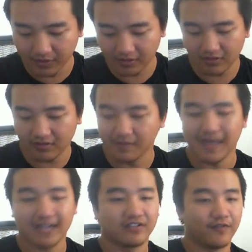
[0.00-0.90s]
The
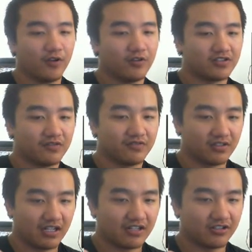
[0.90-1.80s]
magazine foil itself is
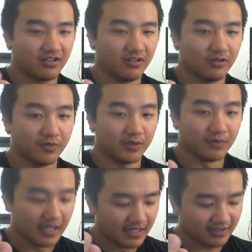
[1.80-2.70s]
like actually aluminum,
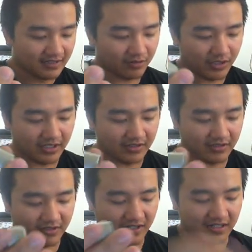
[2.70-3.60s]
so it's really easy
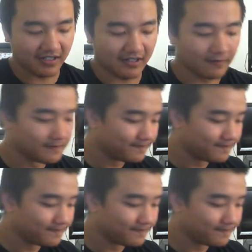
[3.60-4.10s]
to sand down.